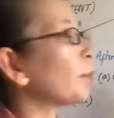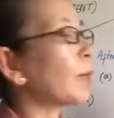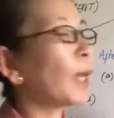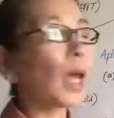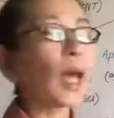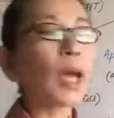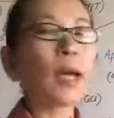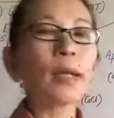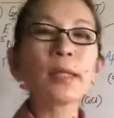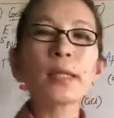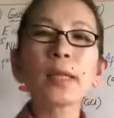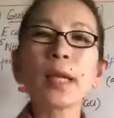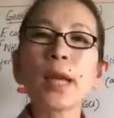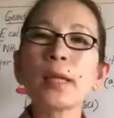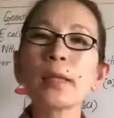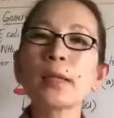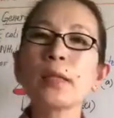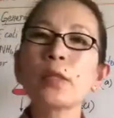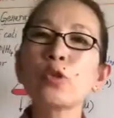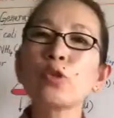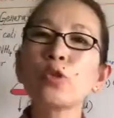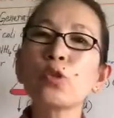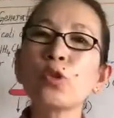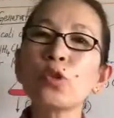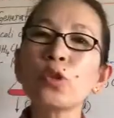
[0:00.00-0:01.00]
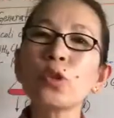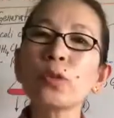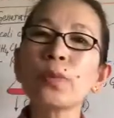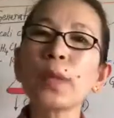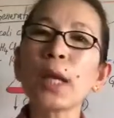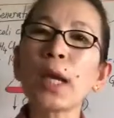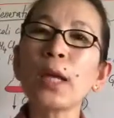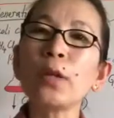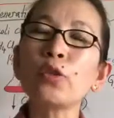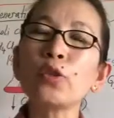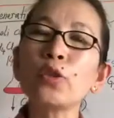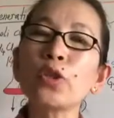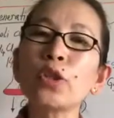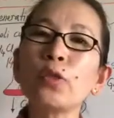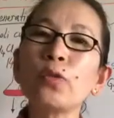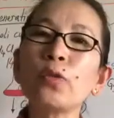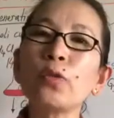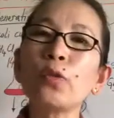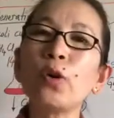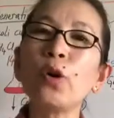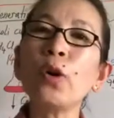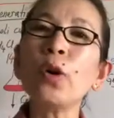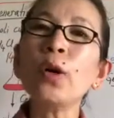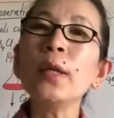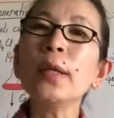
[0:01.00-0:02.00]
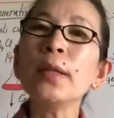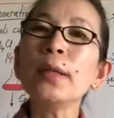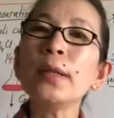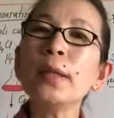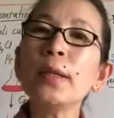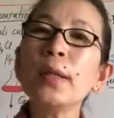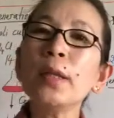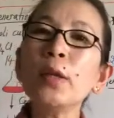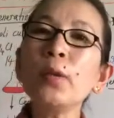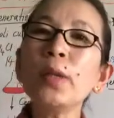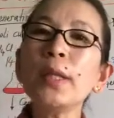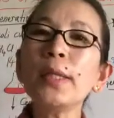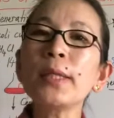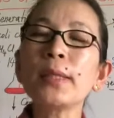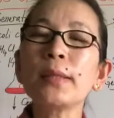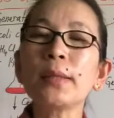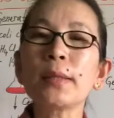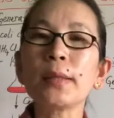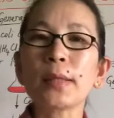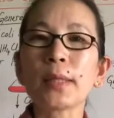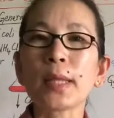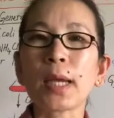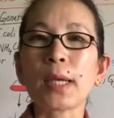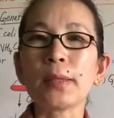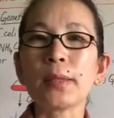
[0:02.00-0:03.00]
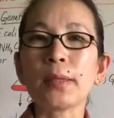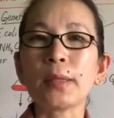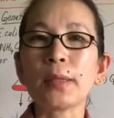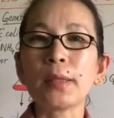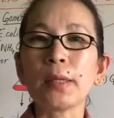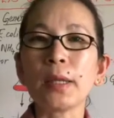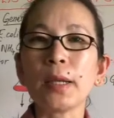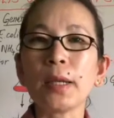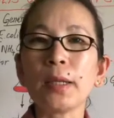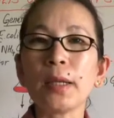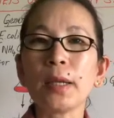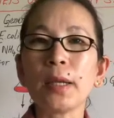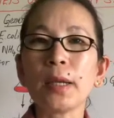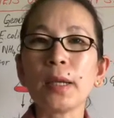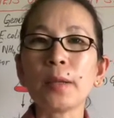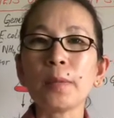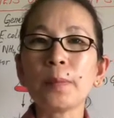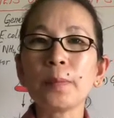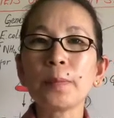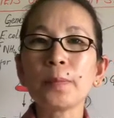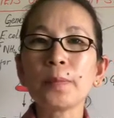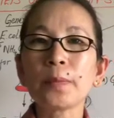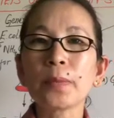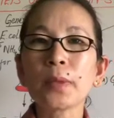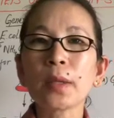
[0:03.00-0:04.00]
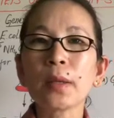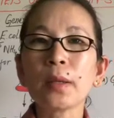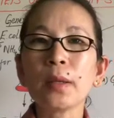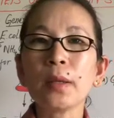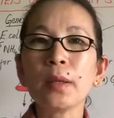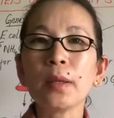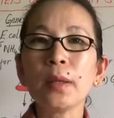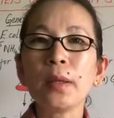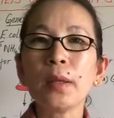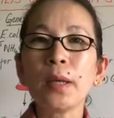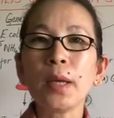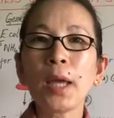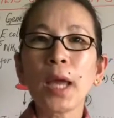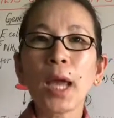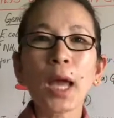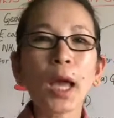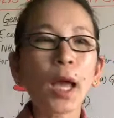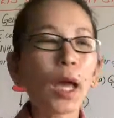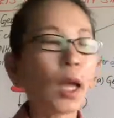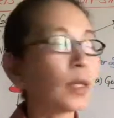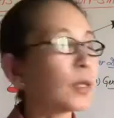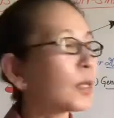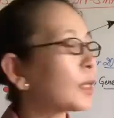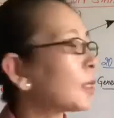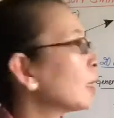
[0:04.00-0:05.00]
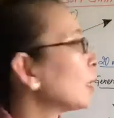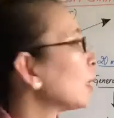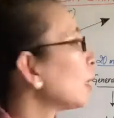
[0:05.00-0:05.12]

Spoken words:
be acting as the source of nitrogen for the newly synthesized DNA. And